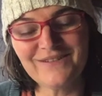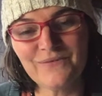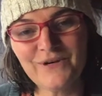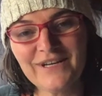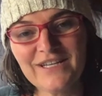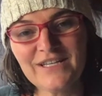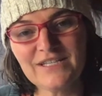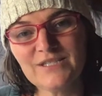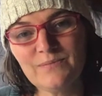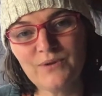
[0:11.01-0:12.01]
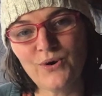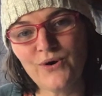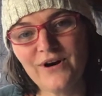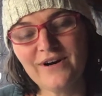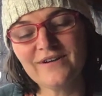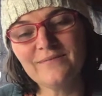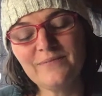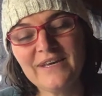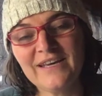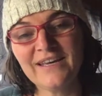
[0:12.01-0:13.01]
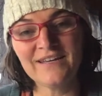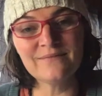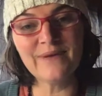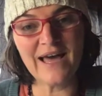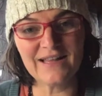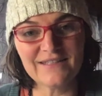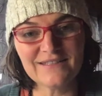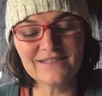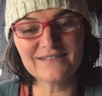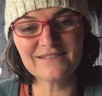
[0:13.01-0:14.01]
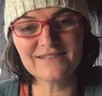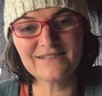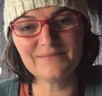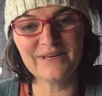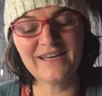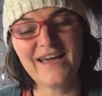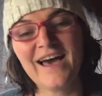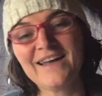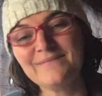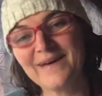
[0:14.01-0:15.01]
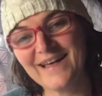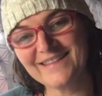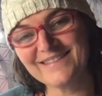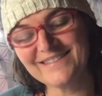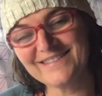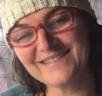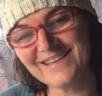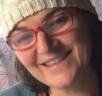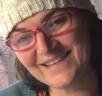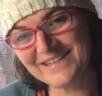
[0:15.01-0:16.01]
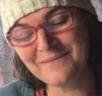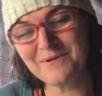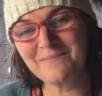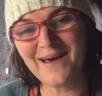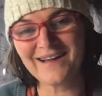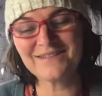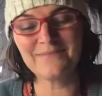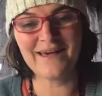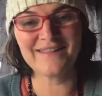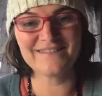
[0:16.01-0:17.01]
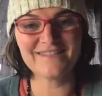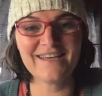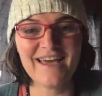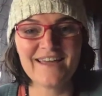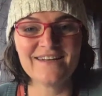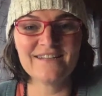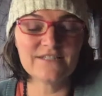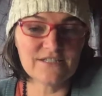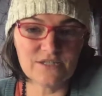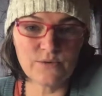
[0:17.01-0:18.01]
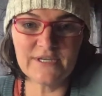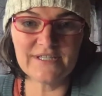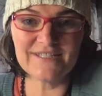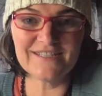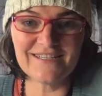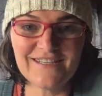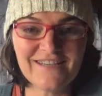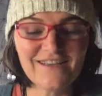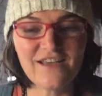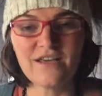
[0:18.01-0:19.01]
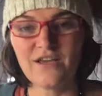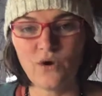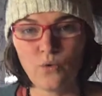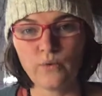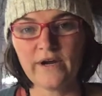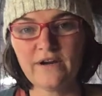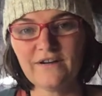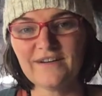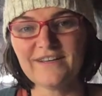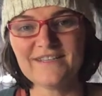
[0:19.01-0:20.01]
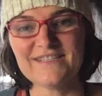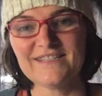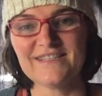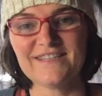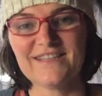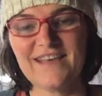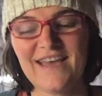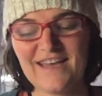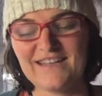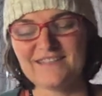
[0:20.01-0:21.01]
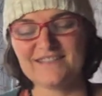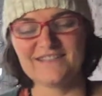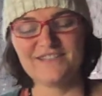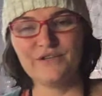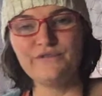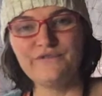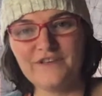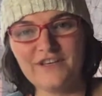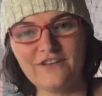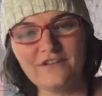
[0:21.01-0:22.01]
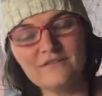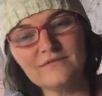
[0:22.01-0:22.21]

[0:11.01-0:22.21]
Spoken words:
We're going to explore being in balance, being out of balance, and then coming back to balance again, just so we can see where is it that you feel